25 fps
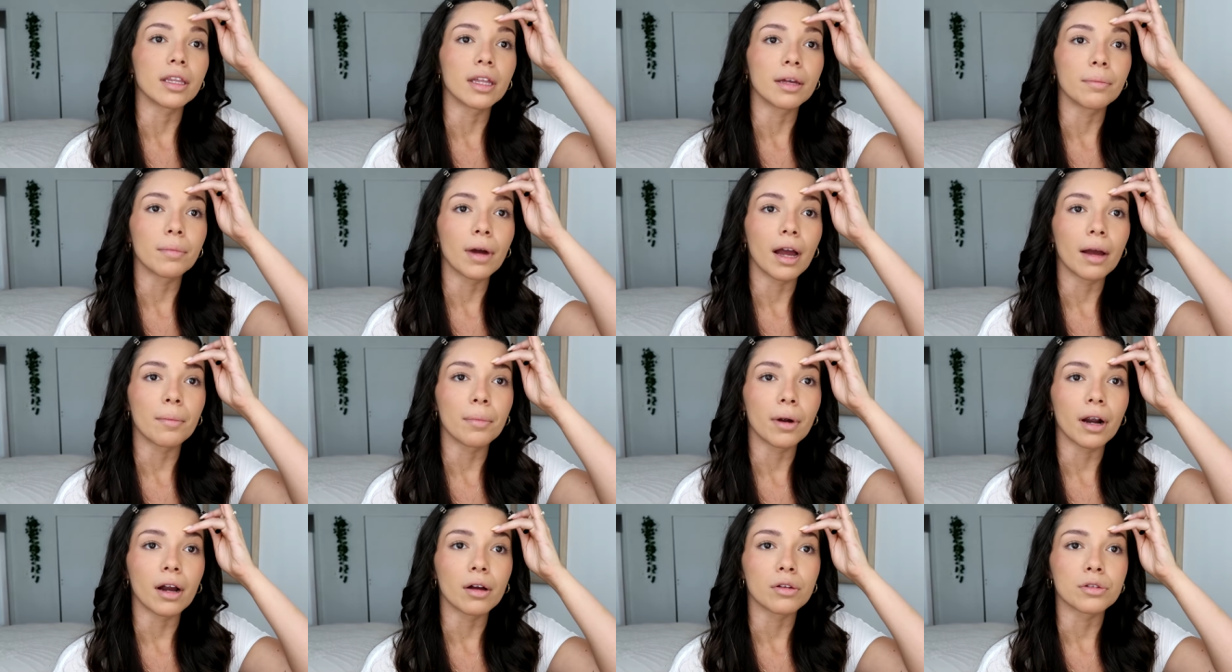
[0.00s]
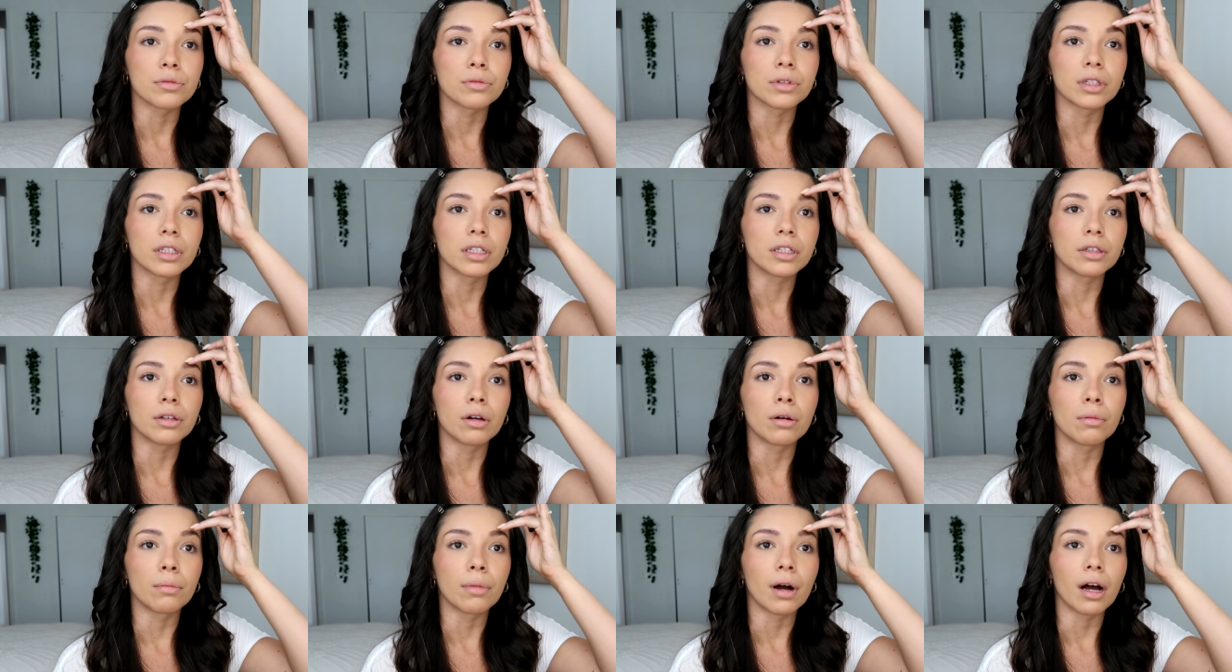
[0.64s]
That my brows really
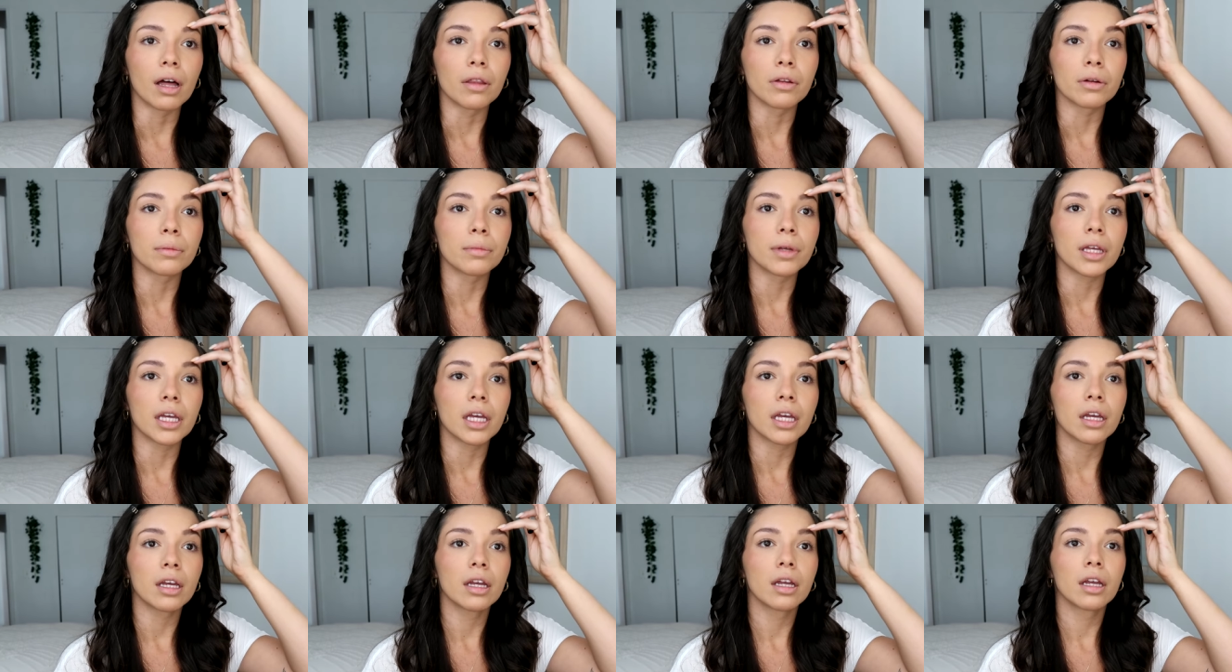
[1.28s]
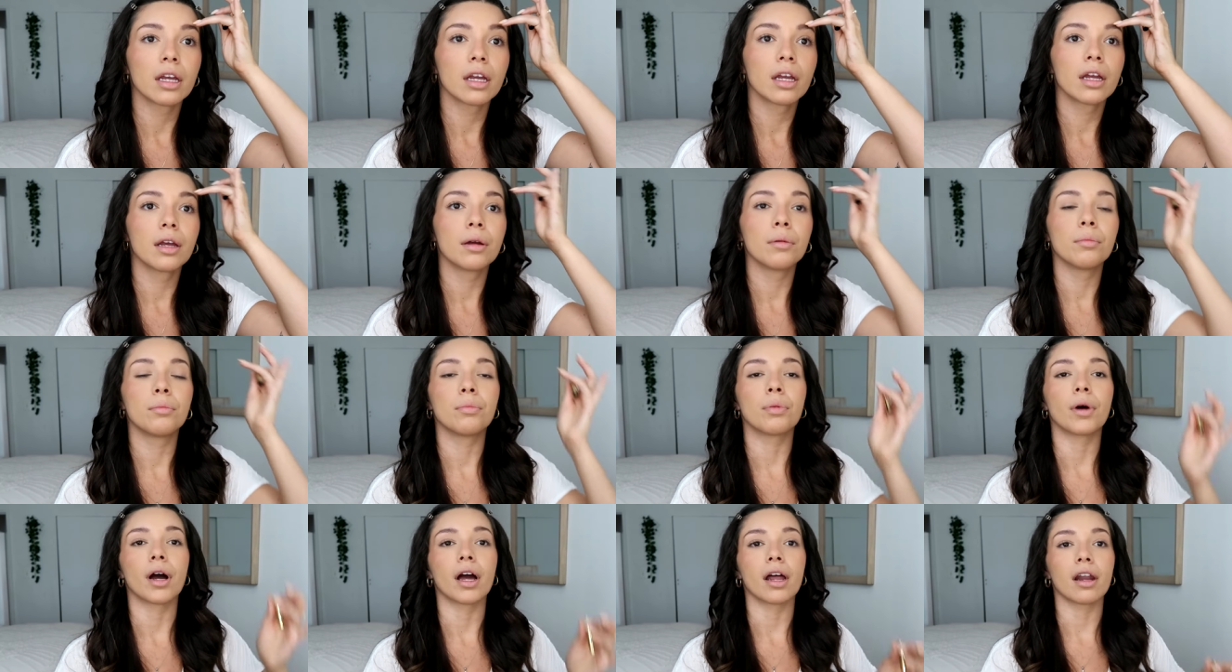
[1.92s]
don't bother me,
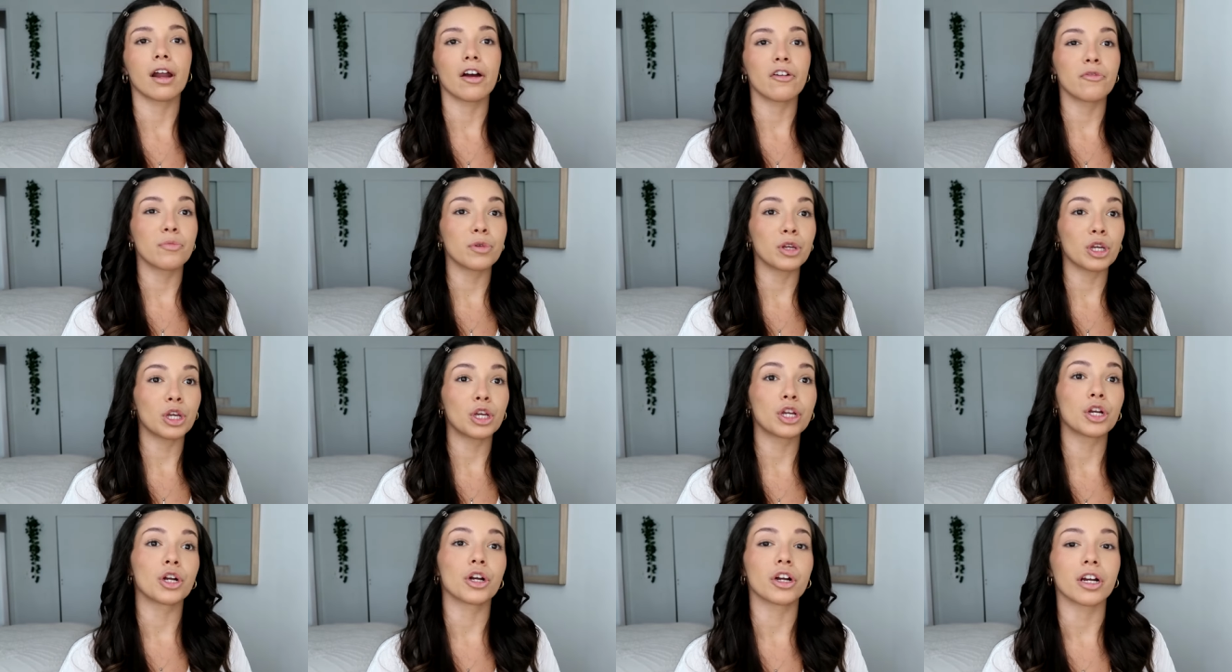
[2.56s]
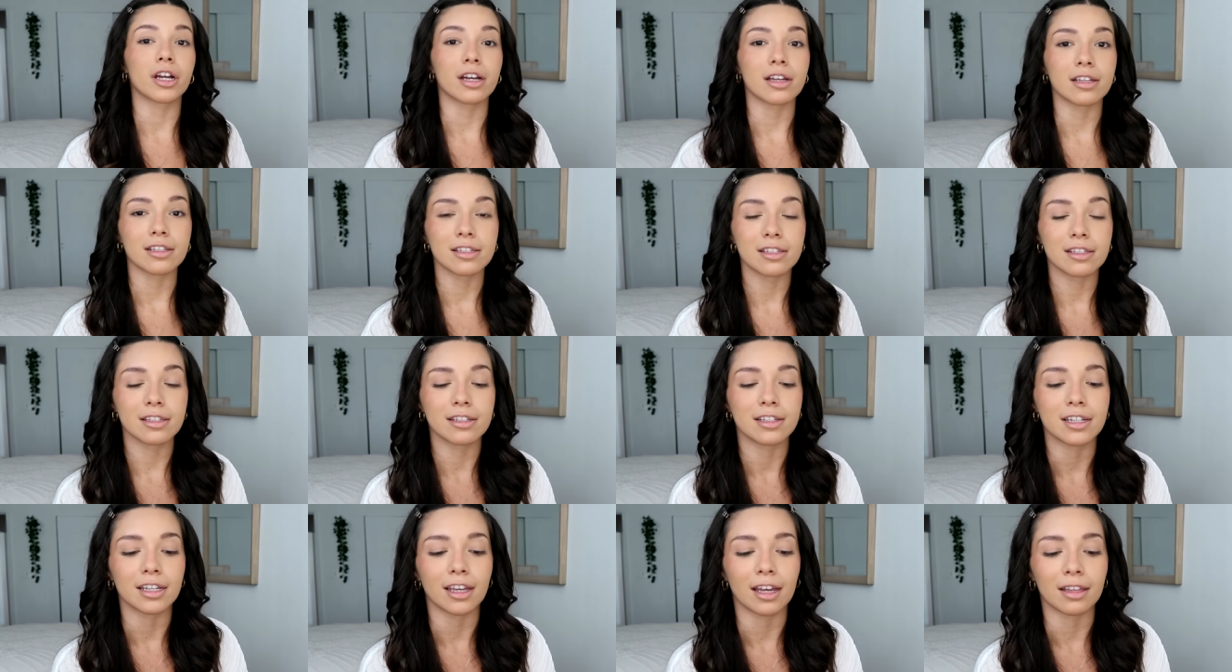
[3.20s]
but I've been
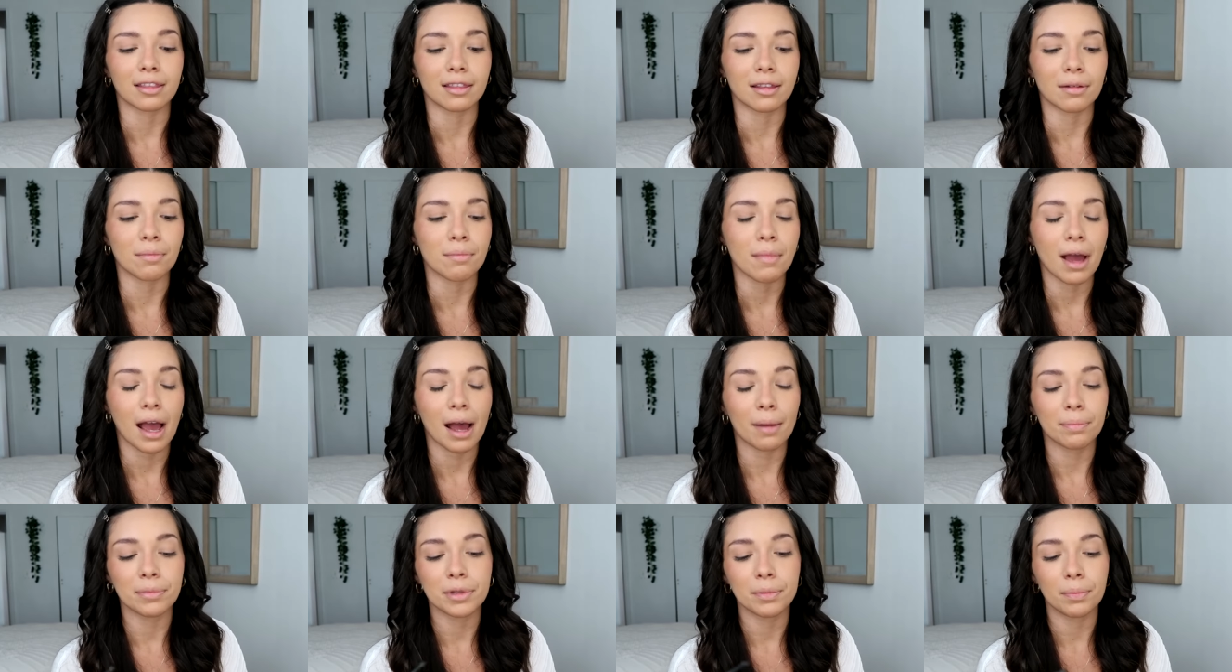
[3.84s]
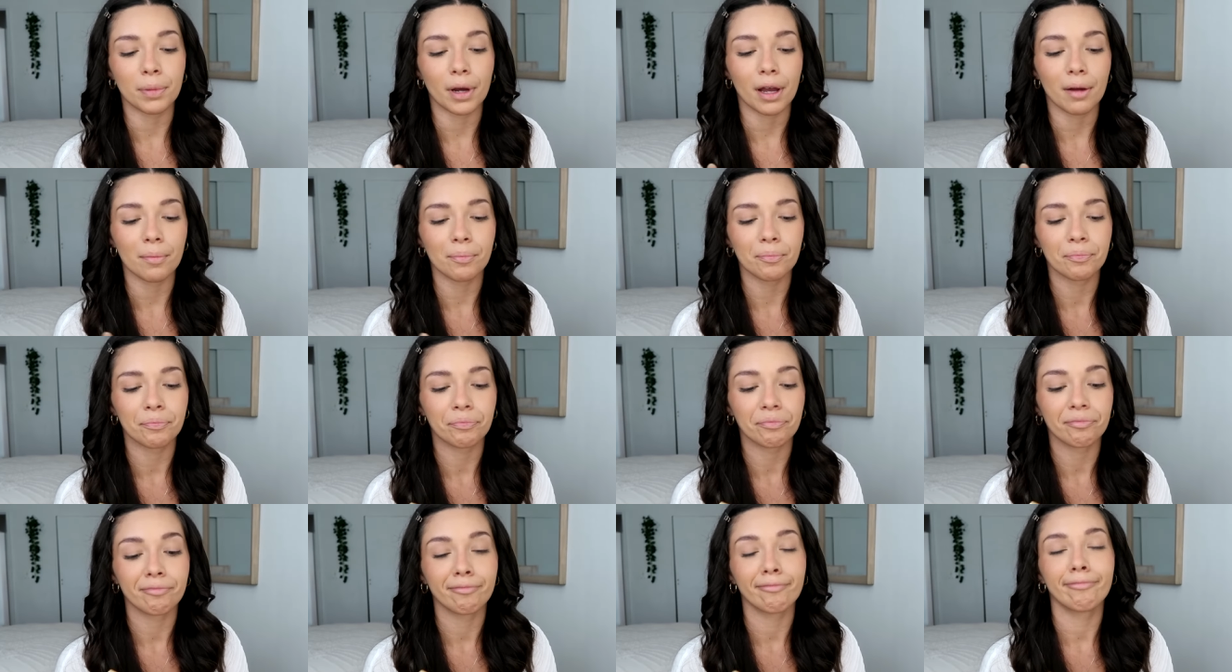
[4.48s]
curious to get them mapped, but
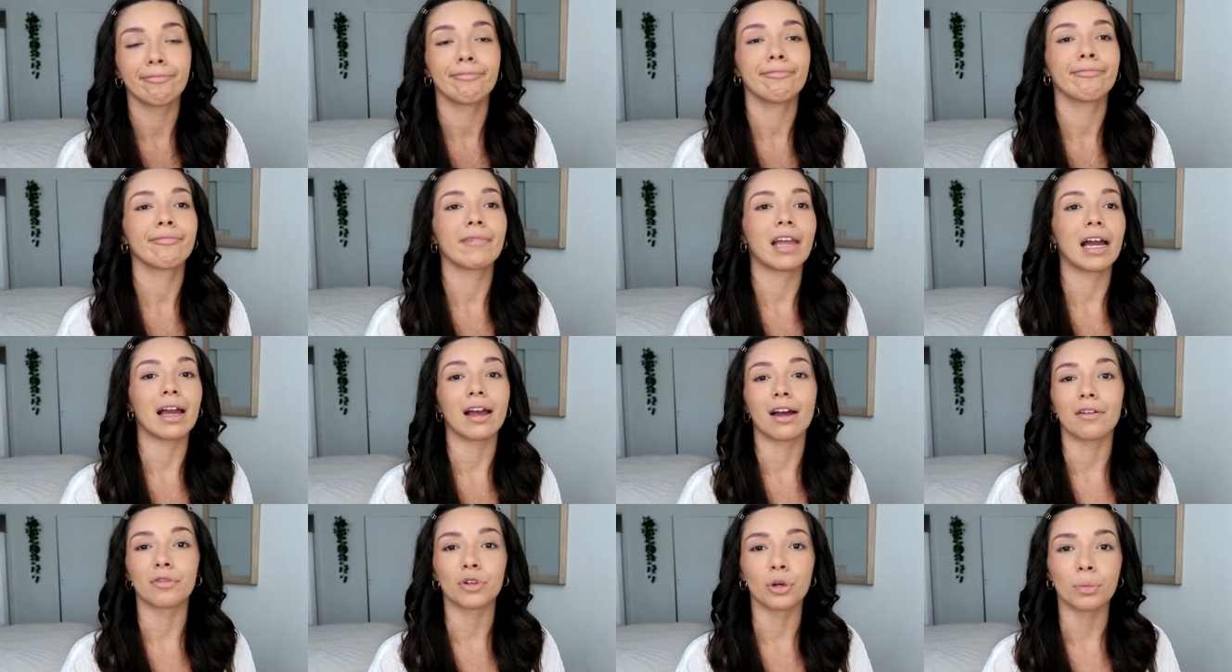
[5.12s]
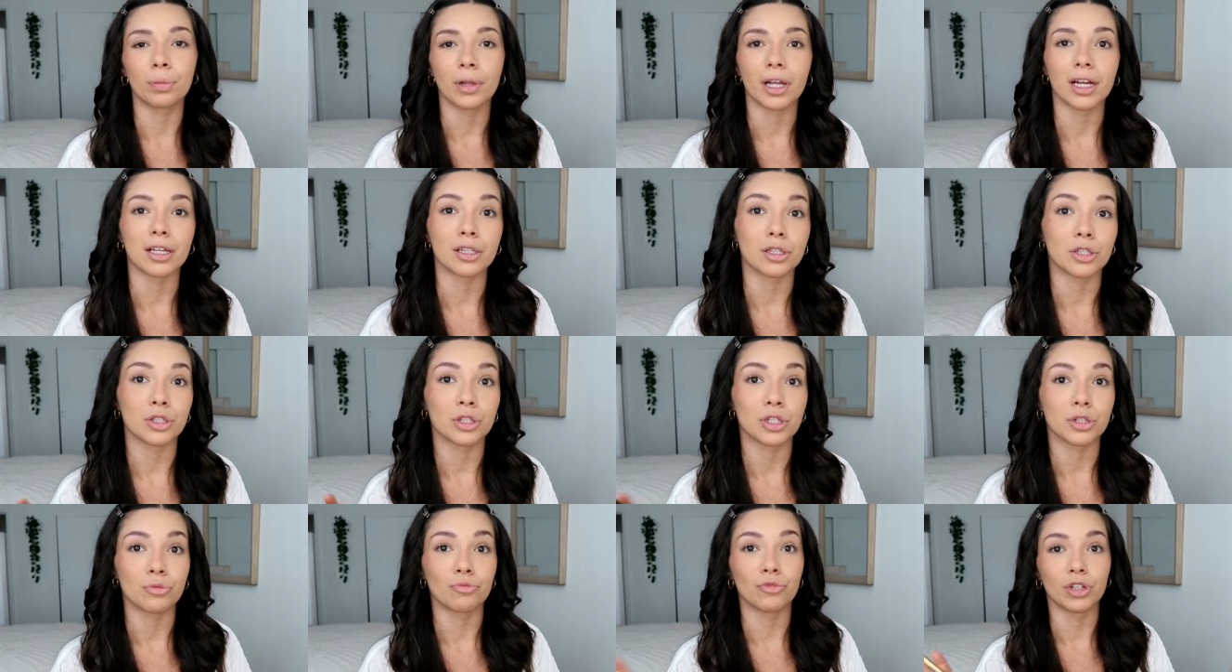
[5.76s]
I have no
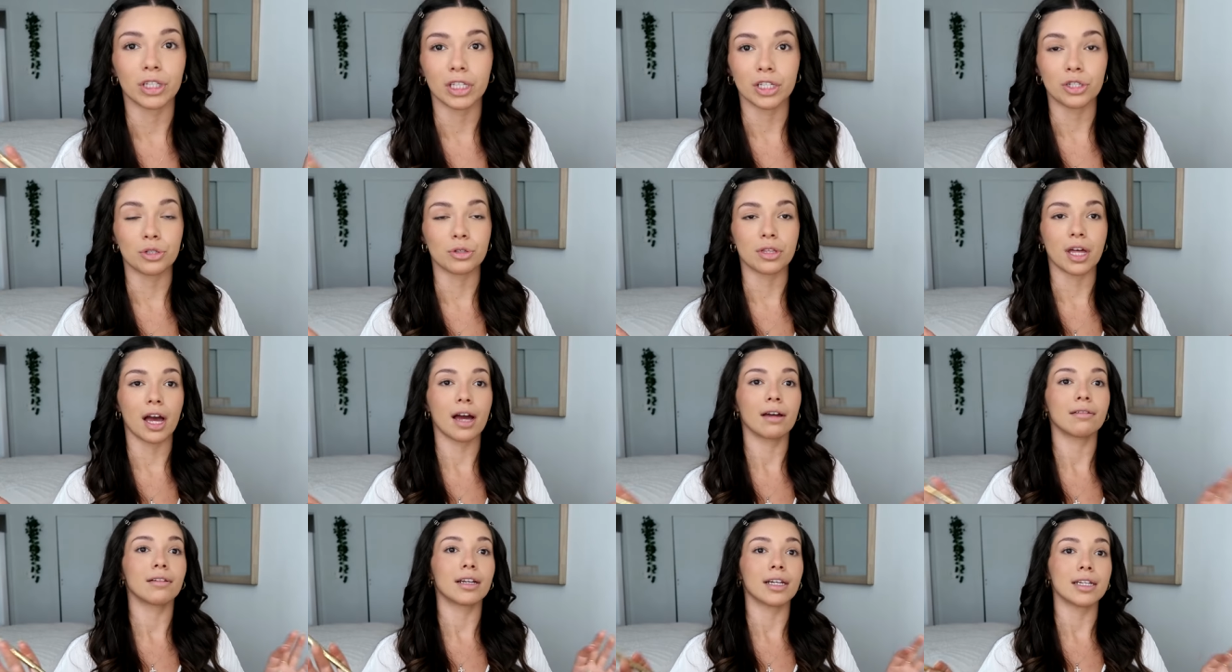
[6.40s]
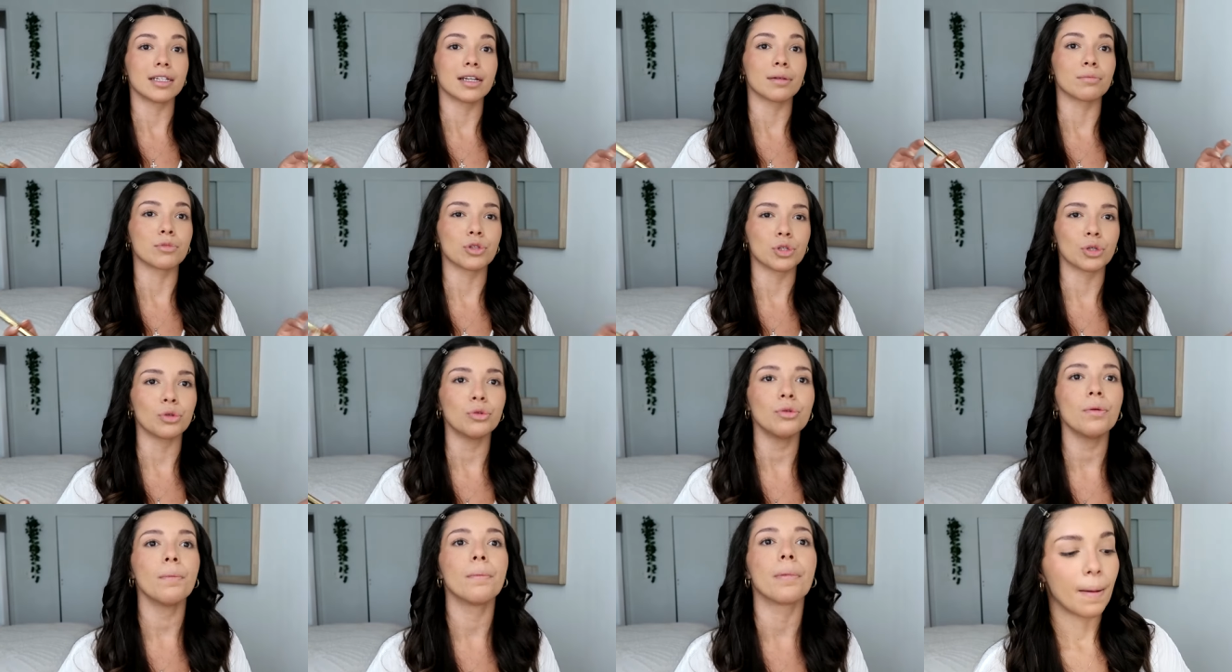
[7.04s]
plans to really do that anytime
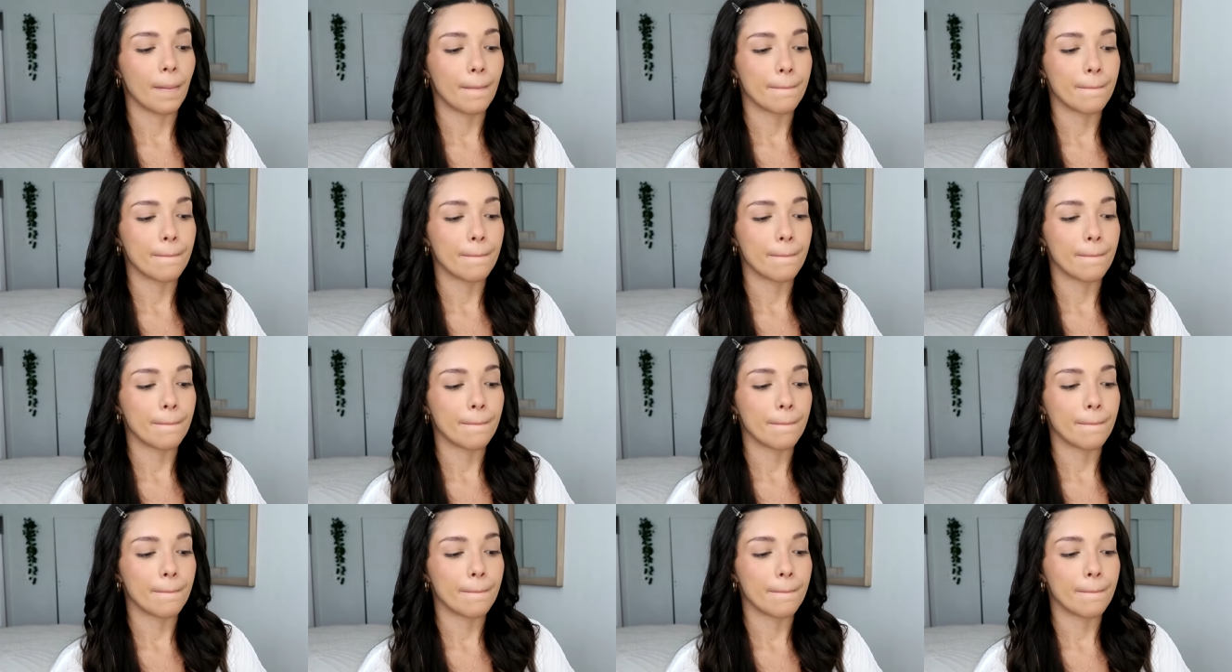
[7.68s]
soon.